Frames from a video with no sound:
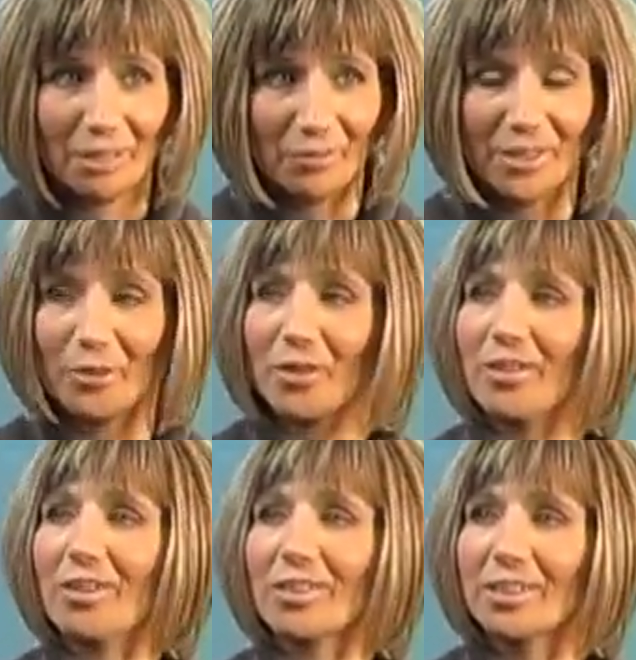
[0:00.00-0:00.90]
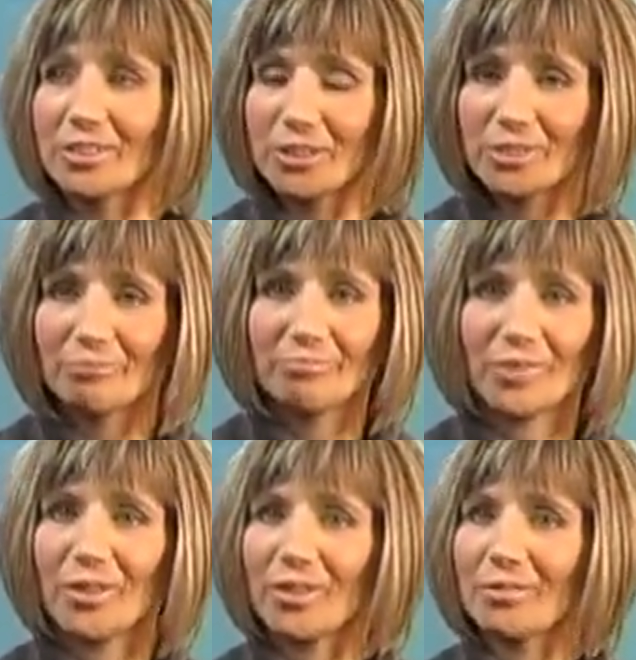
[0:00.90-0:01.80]
definitely go to college
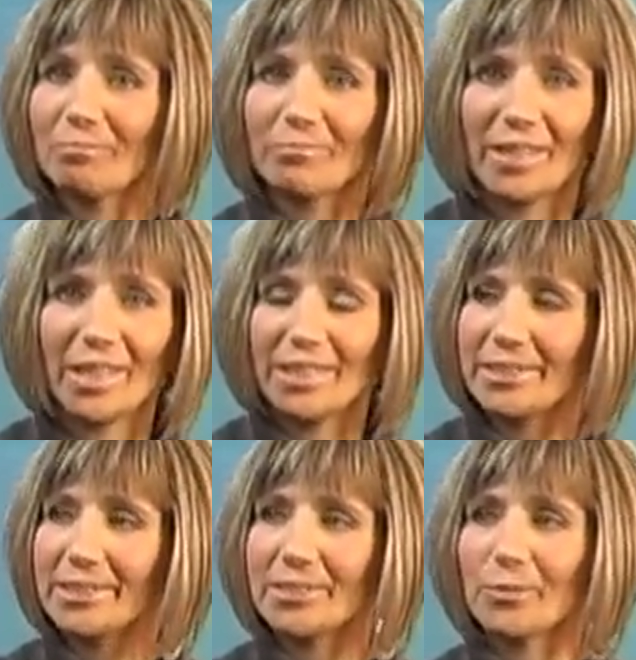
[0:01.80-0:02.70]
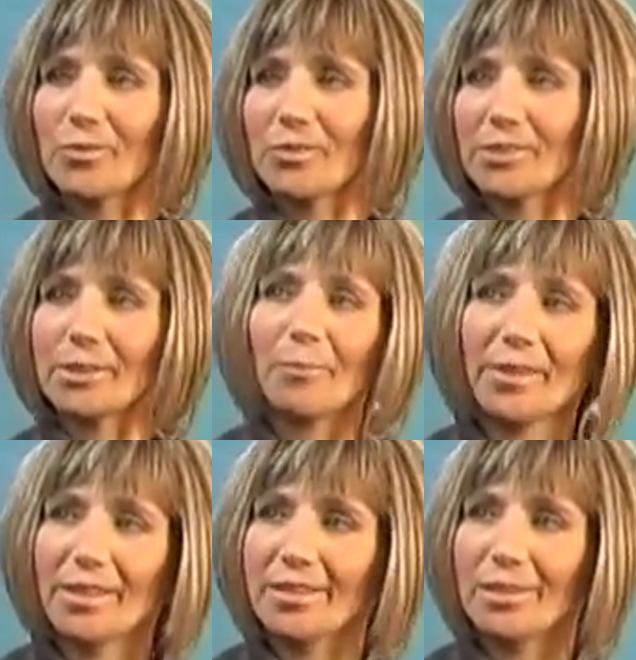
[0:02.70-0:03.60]
or an IT school,
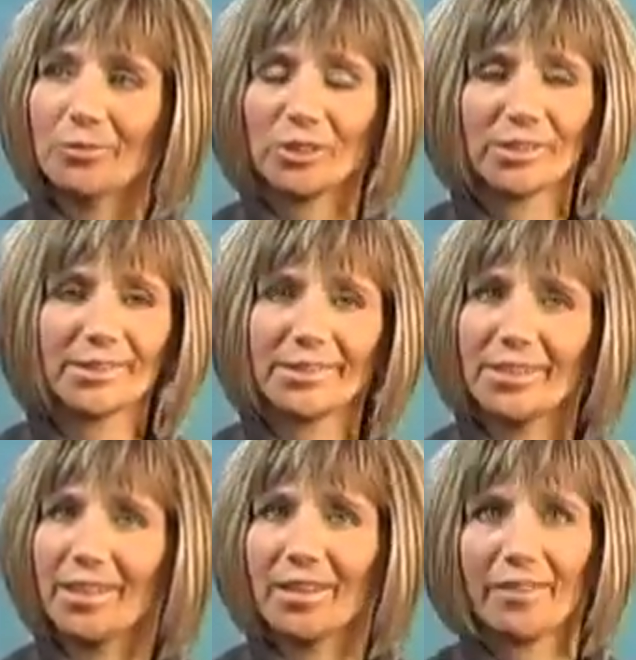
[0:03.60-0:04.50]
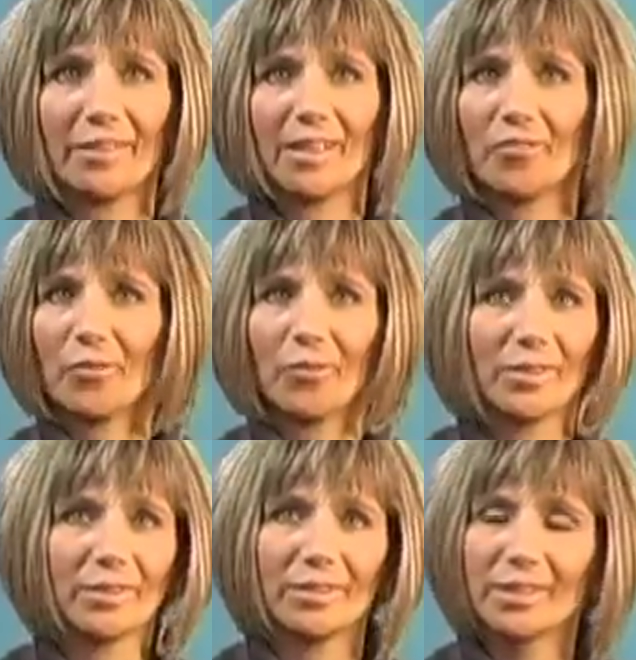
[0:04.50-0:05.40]
something, don't just get out of high school,
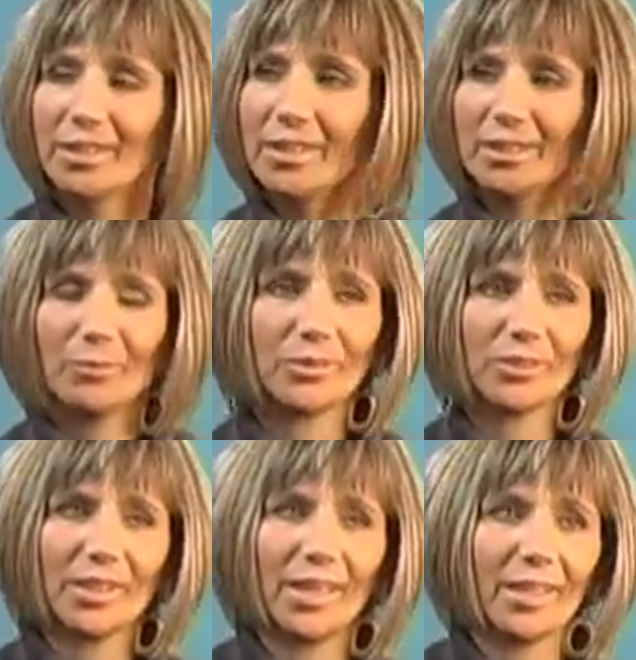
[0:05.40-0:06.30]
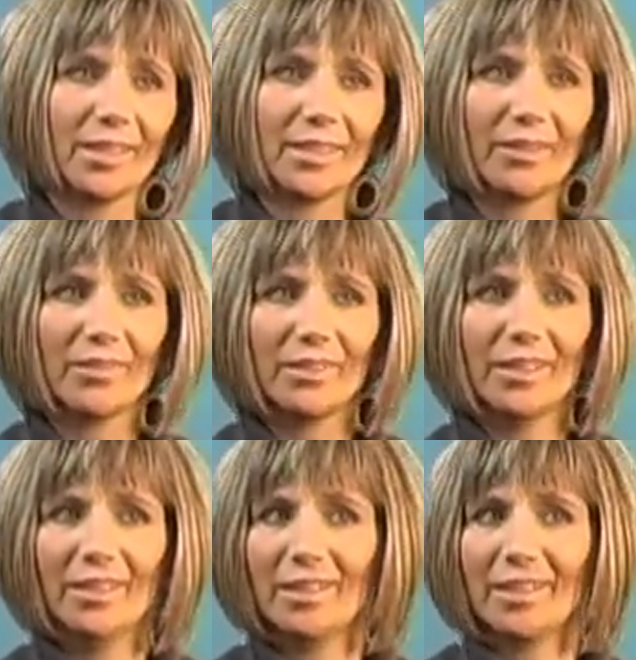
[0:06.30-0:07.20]
and which I highly doubt
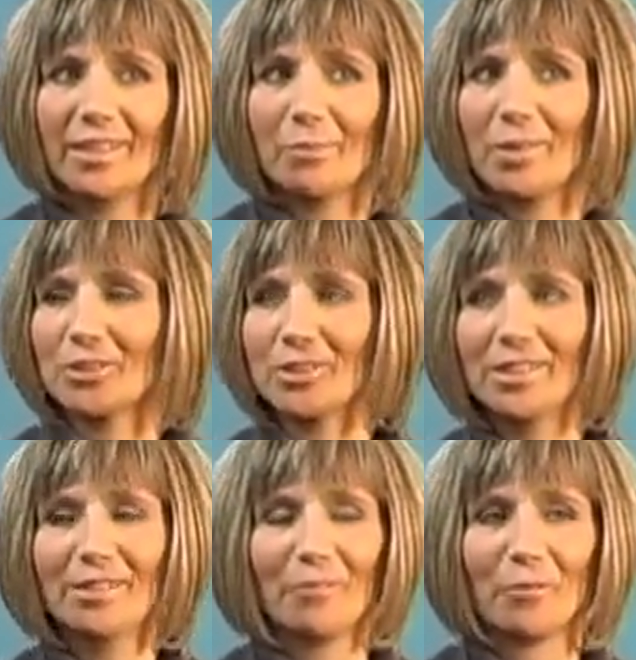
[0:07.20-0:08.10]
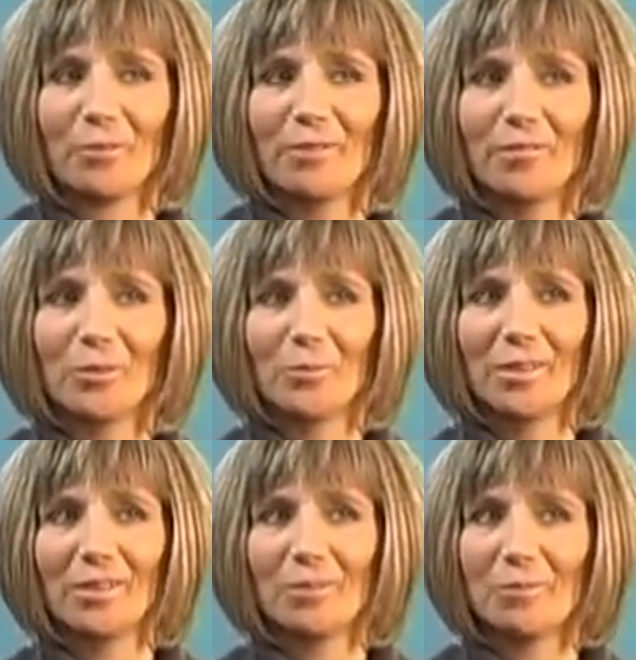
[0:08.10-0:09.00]
any, I can't imagine any of the three of you
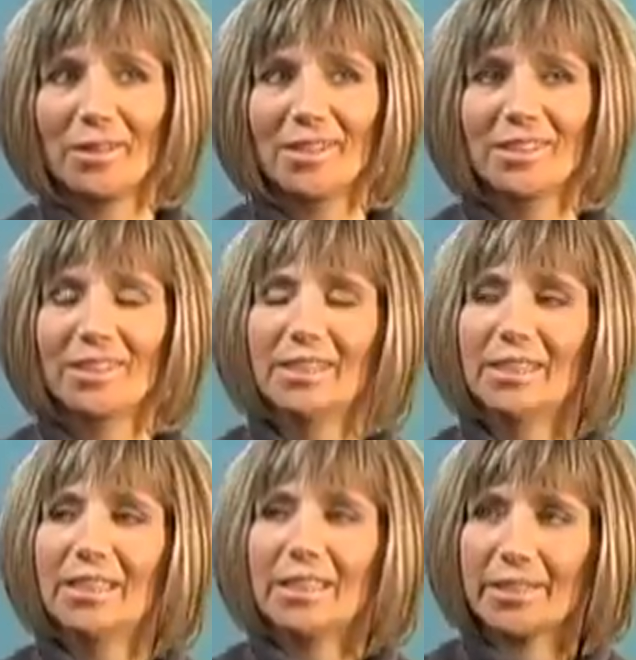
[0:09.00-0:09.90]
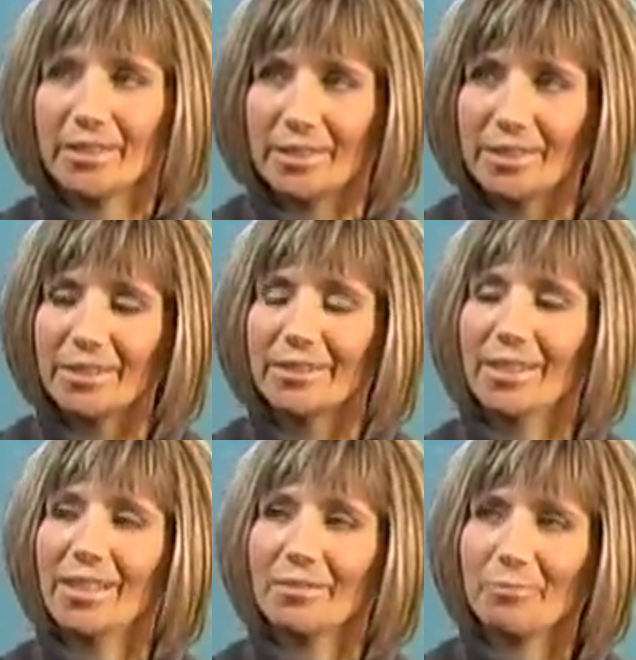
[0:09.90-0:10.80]
will, but
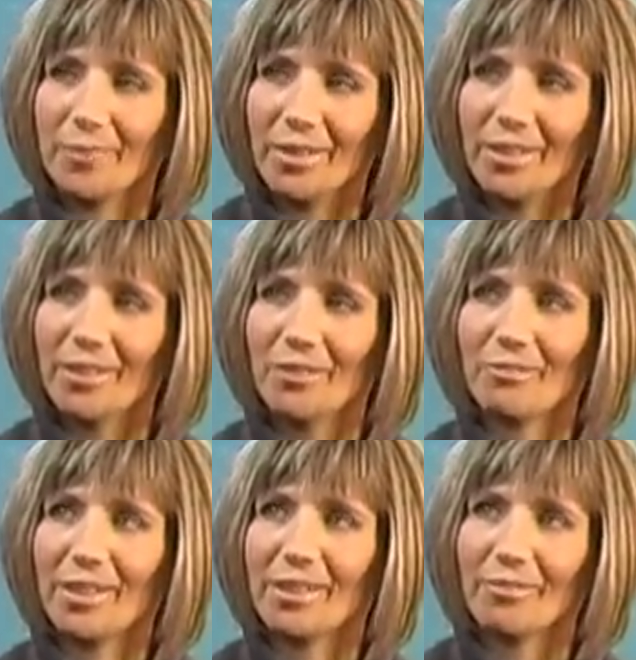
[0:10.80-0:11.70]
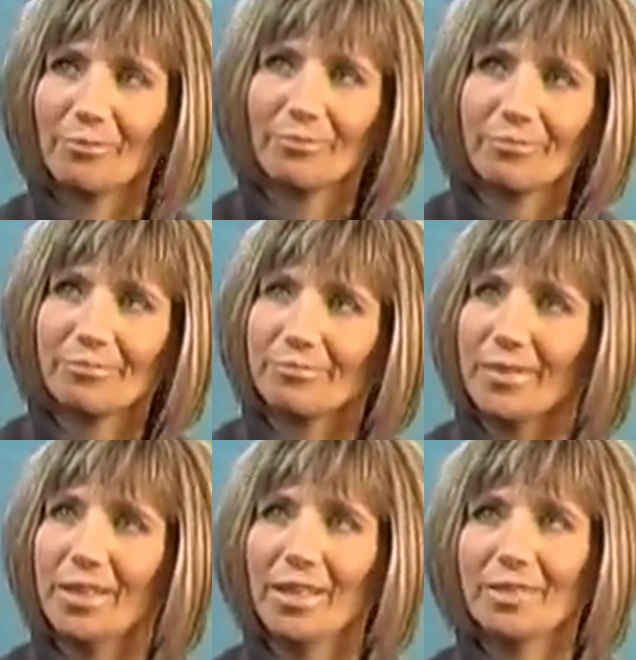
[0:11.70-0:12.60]
yeah, you know, if I can,
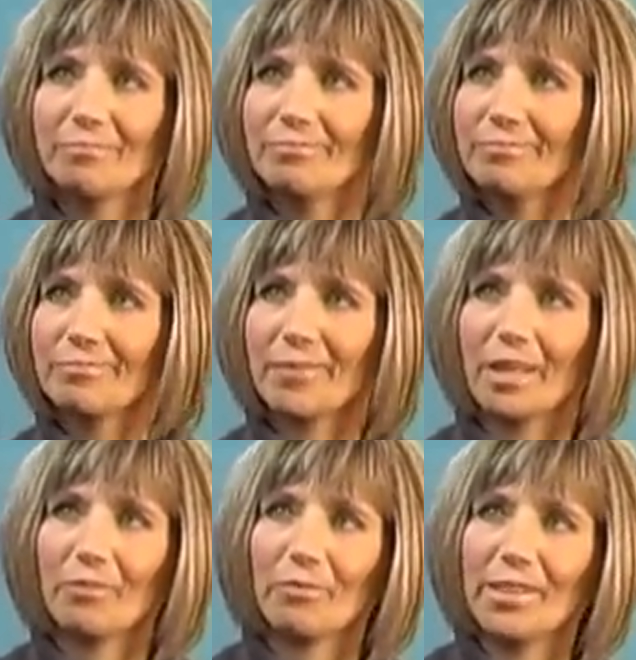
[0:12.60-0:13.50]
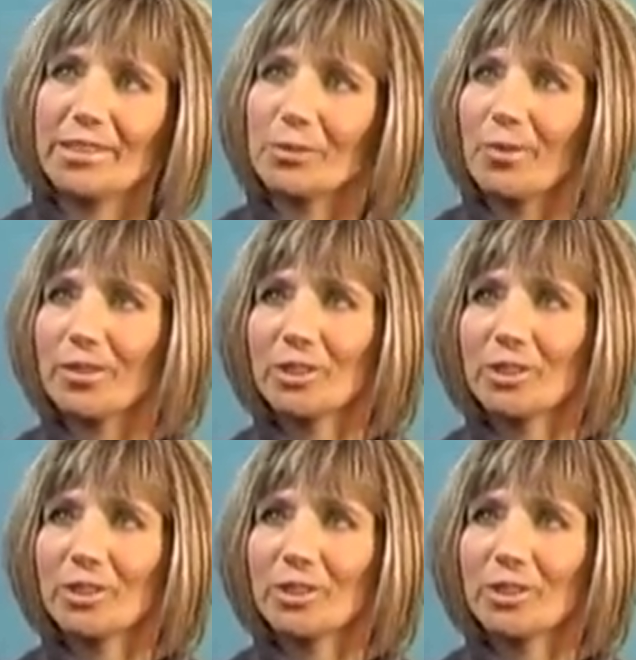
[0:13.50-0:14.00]
and if you're faced with a